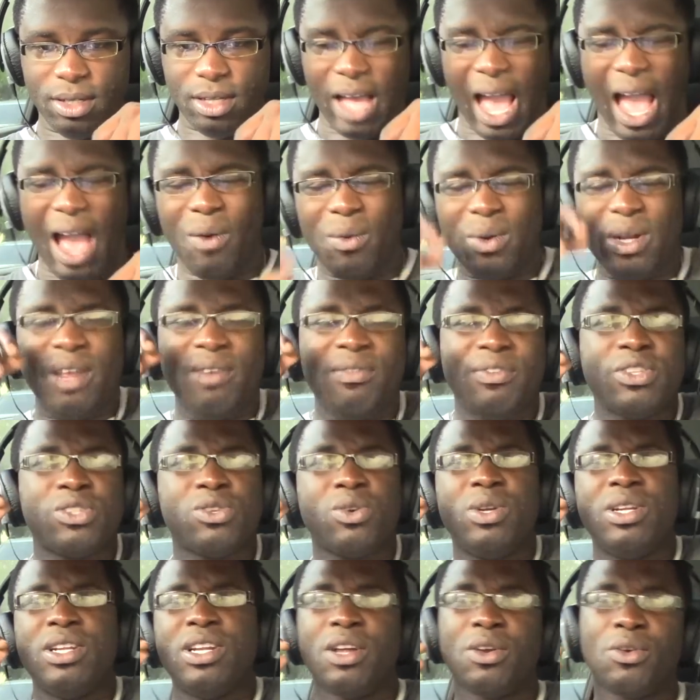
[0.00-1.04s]
I wonder if it's
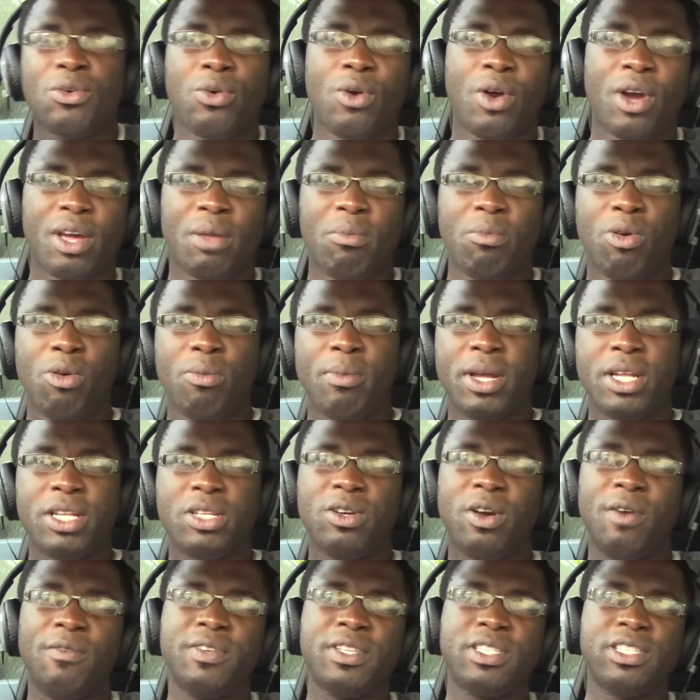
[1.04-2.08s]
only the crowning moment
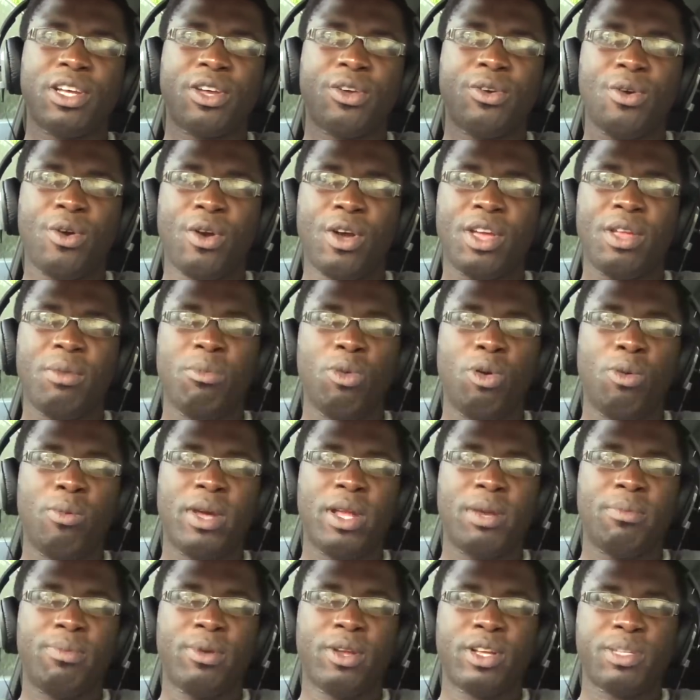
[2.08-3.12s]
or if it's a crowning
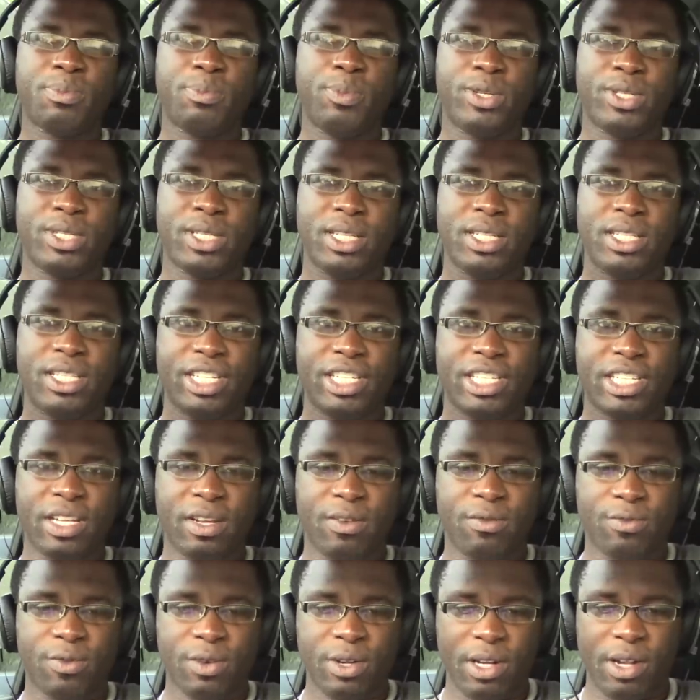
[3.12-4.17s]
moment plus
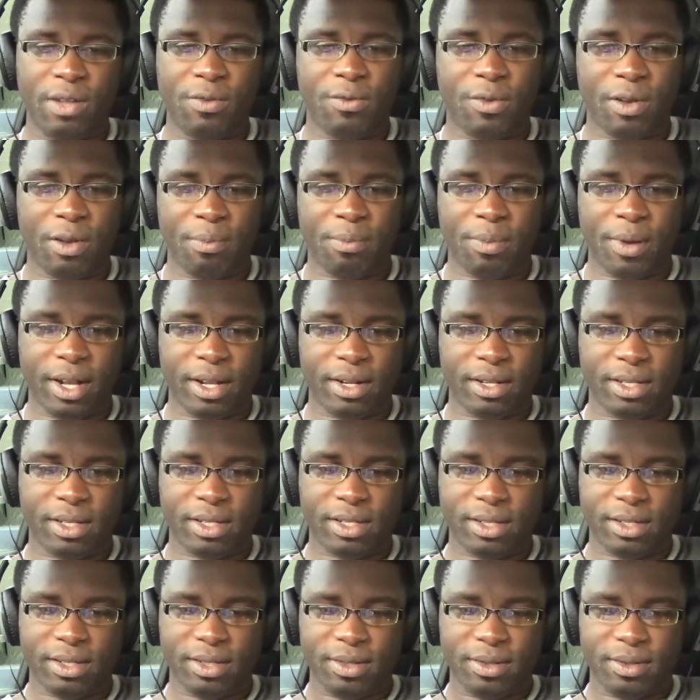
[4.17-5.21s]
presentation for different
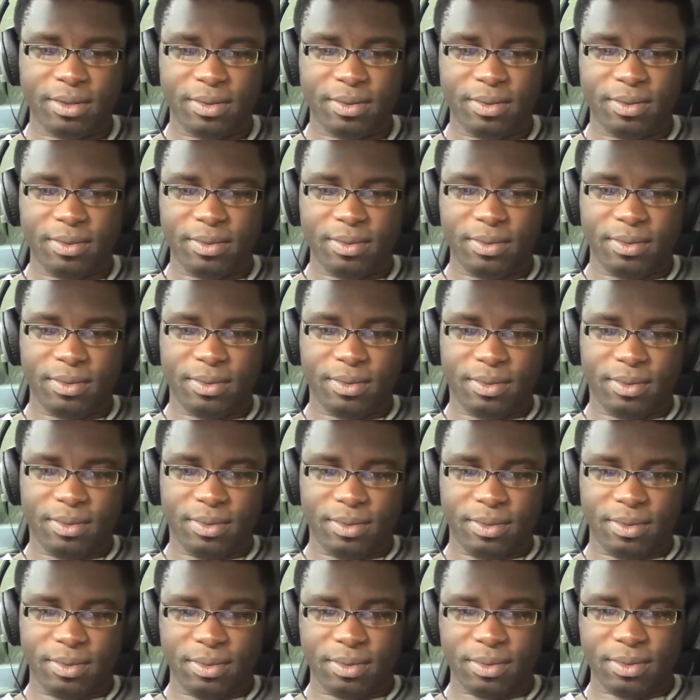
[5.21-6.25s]
parts.
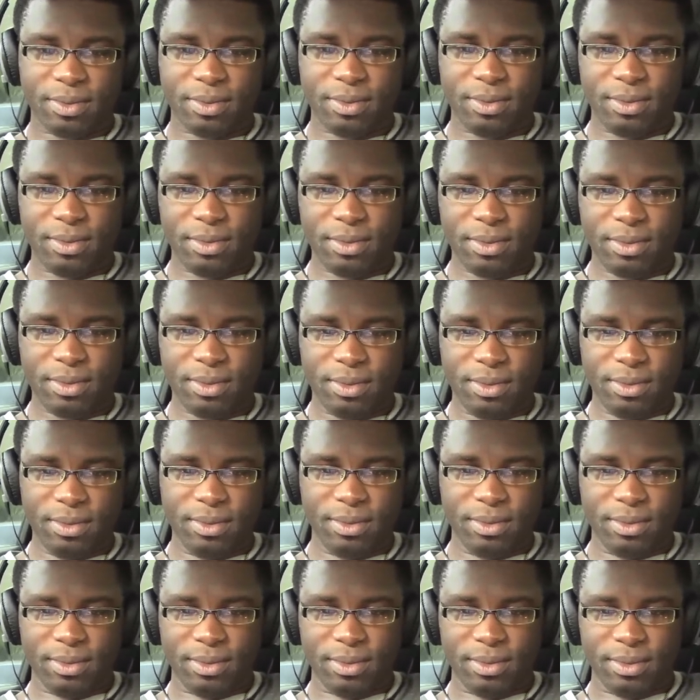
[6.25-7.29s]

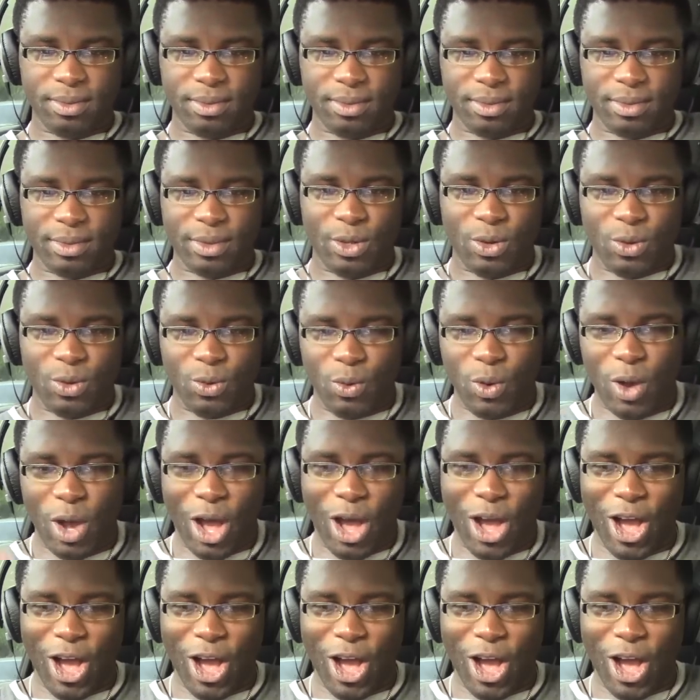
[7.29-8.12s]
Woo!